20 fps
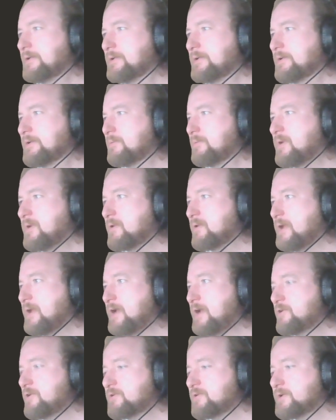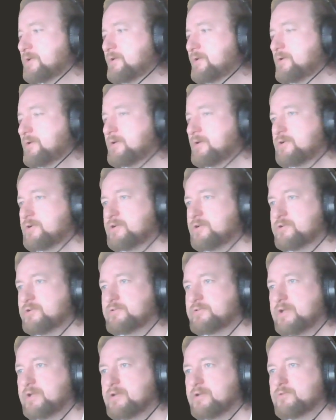well, actually, I should have just
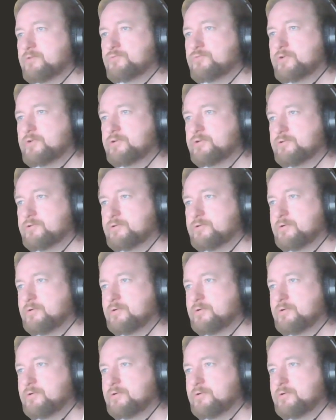taken the rook here.